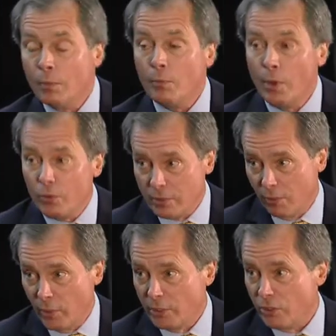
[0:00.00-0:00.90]
most
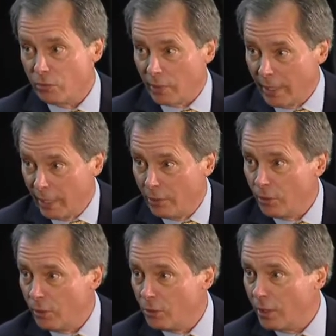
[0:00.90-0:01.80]
of which is related
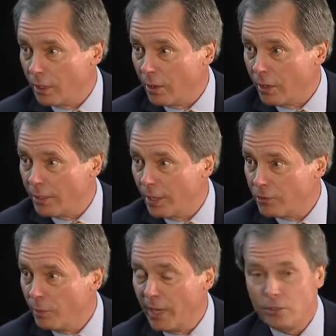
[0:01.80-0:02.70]
to the drug
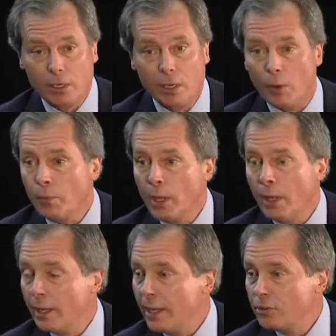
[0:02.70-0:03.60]
cartels in Mexico.
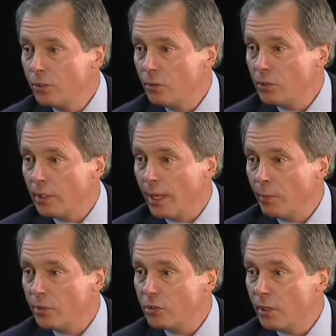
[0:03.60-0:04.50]
Last Tuesday,
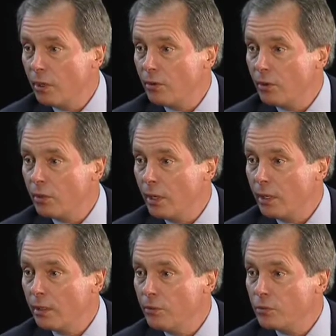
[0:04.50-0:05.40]
I'm at Senator
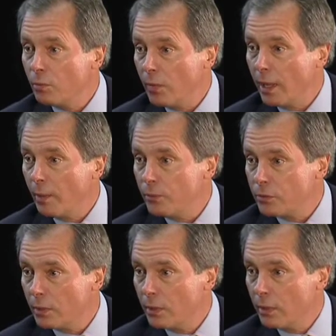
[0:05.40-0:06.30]
Duncan's
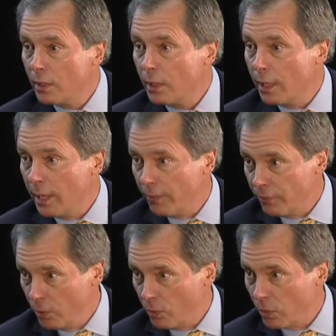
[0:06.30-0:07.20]
mom's
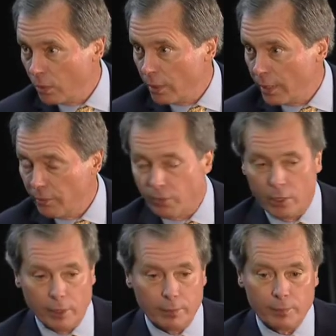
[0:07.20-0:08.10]
funeral in
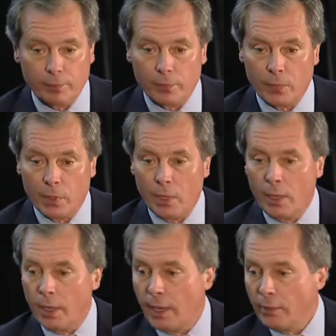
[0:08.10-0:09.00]
Vernon.
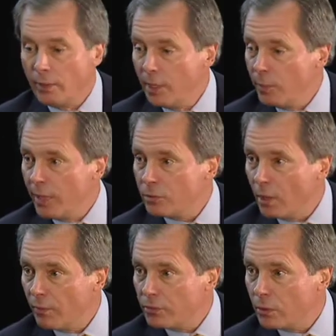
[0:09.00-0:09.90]
And the DPS
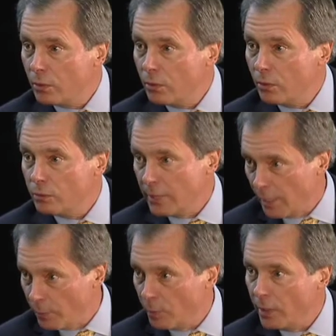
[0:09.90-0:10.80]
officer who
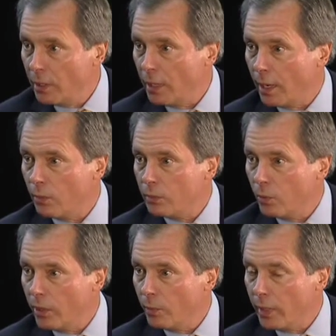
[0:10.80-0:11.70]
happened to be there
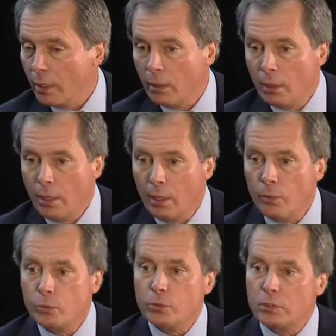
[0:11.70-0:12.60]
with me
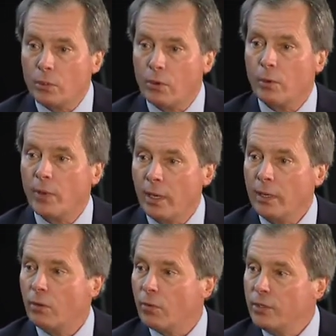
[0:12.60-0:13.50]
was talking about an
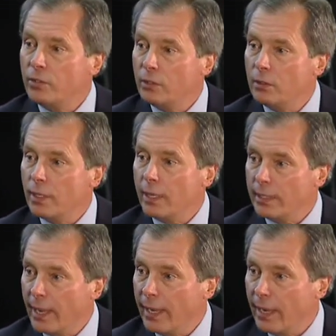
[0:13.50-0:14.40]
increase in
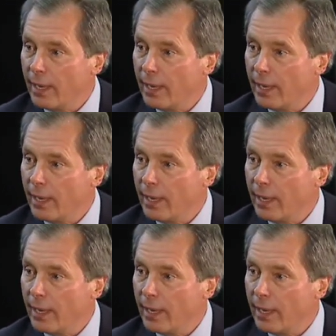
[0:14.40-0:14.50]
gang